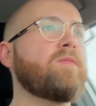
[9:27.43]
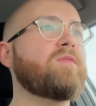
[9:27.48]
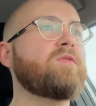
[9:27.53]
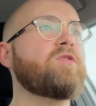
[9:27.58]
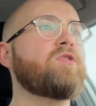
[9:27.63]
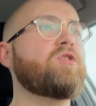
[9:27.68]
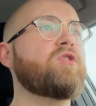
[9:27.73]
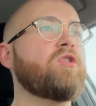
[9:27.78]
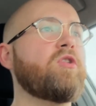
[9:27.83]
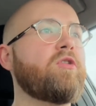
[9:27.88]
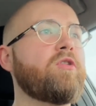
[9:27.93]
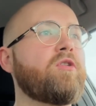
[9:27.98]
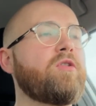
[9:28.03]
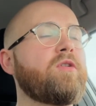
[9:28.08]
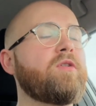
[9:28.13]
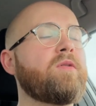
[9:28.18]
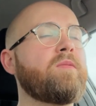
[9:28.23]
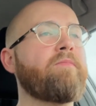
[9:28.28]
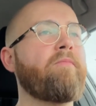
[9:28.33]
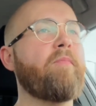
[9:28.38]

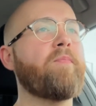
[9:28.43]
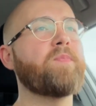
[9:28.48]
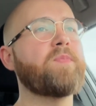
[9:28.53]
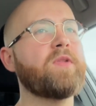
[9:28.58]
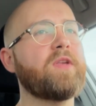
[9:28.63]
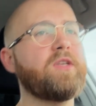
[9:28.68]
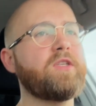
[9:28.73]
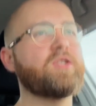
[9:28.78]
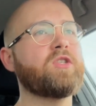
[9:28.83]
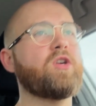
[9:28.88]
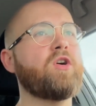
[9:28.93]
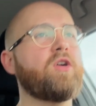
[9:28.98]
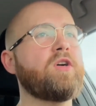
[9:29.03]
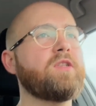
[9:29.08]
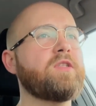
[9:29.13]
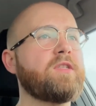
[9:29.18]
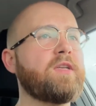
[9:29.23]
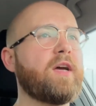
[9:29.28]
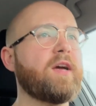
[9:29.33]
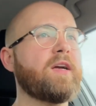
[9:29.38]
So he's
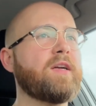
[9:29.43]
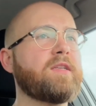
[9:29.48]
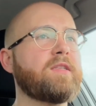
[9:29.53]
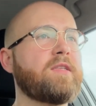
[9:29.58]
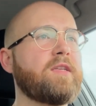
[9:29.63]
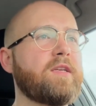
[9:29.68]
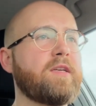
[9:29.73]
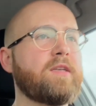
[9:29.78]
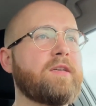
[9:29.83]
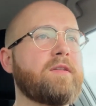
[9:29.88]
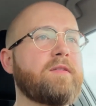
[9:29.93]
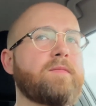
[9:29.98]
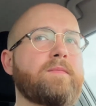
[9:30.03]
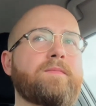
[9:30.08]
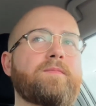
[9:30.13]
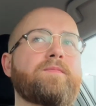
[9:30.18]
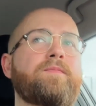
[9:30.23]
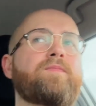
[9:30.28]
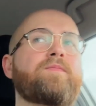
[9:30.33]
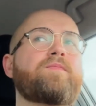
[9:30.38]
contacting
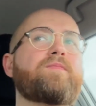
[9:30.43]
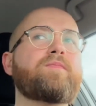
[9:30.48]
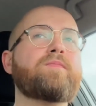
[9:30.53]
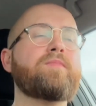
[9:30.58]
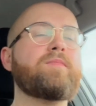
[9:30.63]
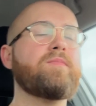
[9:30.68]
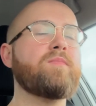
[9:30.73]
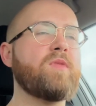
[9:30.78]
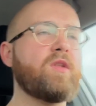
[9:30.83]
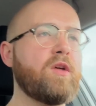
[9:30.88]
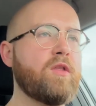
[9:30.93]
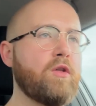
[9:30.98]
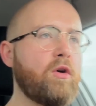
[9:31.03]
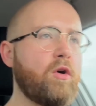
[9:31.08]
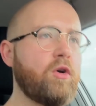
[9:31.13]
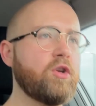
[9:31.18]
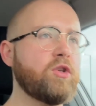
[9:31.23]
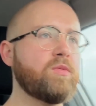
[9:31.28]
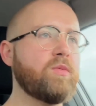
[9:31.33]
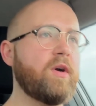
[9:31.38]
the
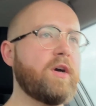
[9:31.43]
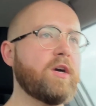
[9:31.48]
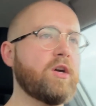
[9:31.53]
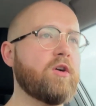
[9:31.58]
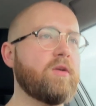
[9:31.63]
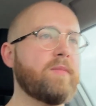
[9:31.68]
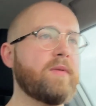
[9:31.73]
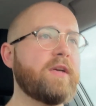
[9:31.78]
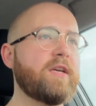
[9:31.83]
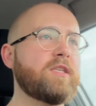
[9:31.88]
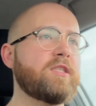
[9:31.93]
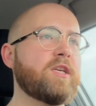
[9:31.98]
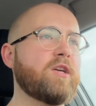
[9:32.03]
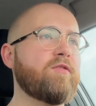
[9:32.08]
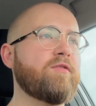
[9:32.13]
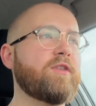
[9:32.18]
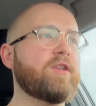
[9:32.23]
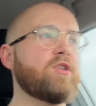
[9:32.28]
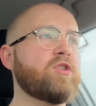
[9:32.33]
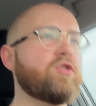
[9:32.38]
hospital I got my ACL
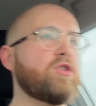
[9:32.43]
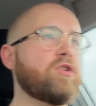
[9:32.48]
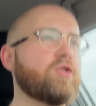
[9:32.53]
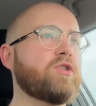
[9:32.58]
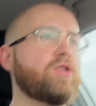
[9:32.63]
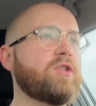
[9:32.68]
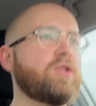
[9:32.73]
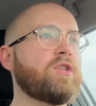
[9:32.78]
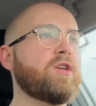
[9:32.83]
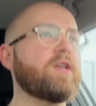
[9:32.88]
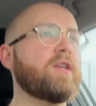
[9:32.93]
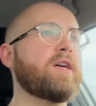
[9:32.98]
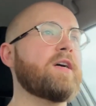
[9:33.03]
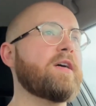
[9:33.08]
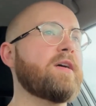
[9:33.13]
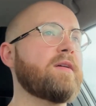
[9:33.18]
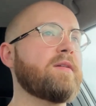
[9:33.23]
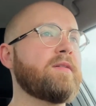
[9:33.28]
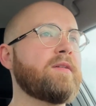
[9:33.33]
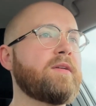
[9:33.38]
reconstruction done at
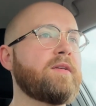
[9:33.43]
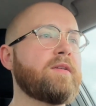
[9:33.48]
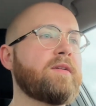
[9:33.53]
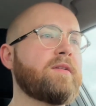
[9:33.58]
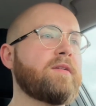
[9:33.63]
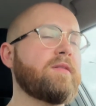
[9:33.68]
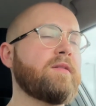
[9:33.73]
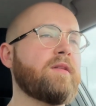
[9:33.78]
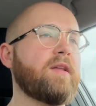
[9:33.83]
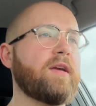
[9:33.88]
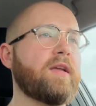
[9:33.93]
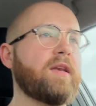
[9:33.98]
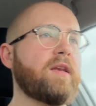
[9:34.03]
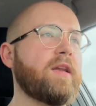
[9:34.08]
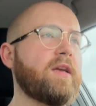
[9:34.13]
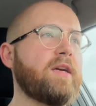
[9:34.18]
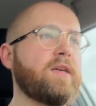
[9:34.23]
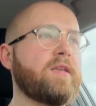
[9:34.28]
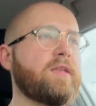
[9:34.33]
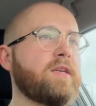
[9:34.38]
like
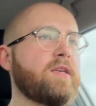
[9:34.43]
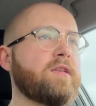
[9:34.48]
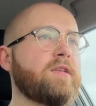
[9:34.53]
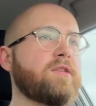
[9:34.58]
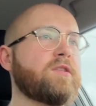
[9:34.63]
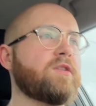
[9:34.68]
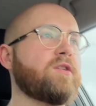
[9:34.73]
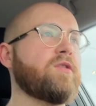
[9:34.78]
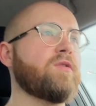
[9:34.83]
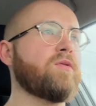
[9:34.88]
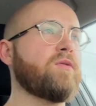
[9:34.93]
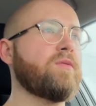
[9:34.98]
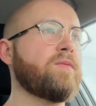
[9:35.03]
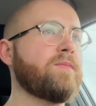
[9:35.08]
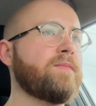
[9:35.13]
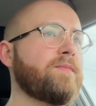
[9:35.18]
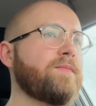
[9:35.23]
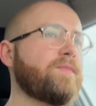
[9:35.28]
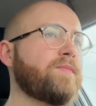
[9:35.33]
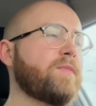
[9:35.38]
9 years ago
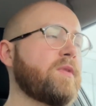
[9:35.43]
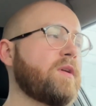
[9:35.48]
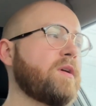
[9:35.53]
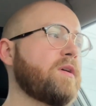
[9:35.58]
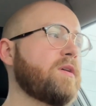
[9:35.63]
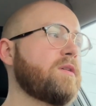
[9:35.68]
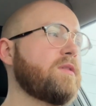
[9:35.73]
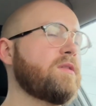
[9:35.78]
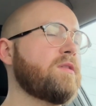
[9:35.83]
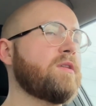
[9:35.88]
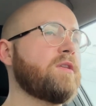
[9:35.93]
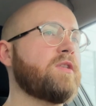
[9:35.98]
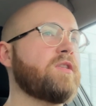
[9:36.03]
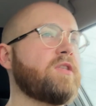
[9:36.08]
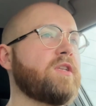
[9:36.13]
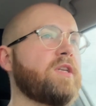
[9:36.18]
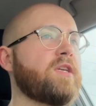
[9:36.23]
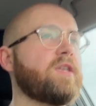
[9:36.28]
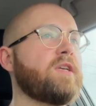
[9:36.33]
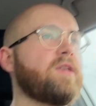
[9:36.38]
to
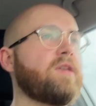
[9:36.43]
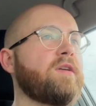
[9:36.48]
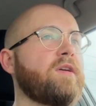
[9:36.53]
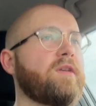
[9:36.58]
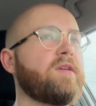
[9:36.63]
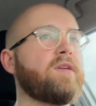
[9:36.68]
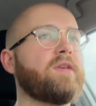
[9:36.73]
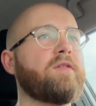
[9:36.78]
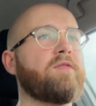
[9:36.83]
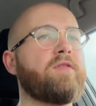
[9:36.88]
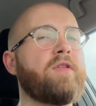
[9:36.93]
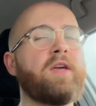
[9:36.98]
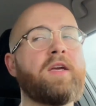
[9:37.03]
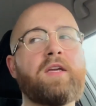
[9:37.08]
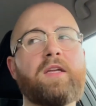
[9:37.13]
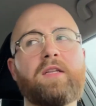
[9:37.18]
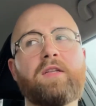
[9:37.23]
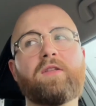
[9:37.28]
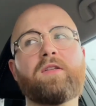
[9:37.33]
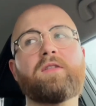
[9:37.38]
see if they
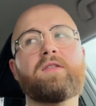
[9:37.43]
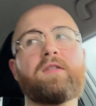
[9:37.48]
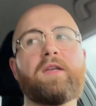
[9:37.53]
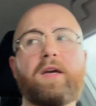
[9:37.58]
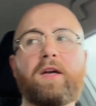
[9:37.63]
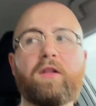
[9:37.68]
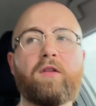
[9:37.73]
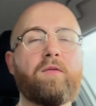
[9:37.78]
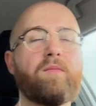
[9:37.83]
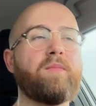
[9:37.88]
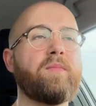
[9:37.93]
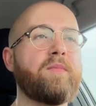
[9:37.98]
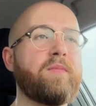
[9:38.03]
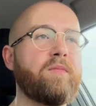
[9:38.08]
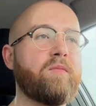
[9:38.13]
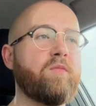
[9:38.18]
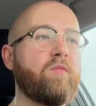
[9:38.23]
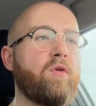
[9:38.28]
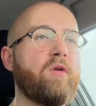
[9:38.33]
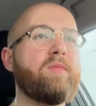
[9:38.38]
can tell him
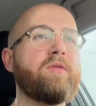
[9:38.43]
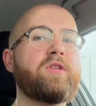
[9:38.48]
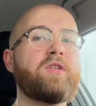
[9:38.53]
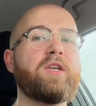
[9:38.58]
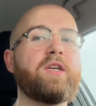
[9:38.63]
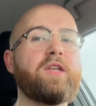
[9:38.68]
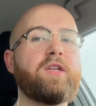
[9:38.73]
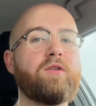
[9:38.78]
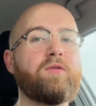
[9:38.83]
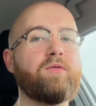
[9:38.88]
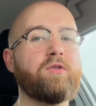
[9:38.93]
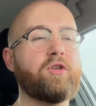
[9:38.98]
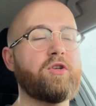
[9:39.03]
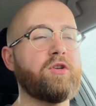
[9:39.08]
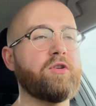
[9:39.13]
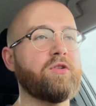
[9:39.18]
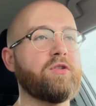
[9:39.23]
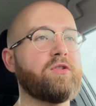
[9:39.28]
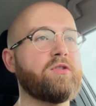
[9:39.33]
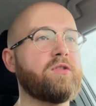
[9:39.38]
what material was
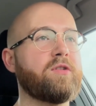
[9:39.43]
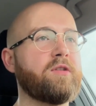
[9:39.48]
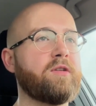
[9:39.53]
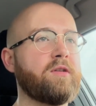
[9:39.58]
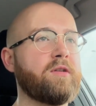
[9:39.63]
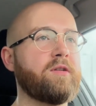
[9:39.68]
used.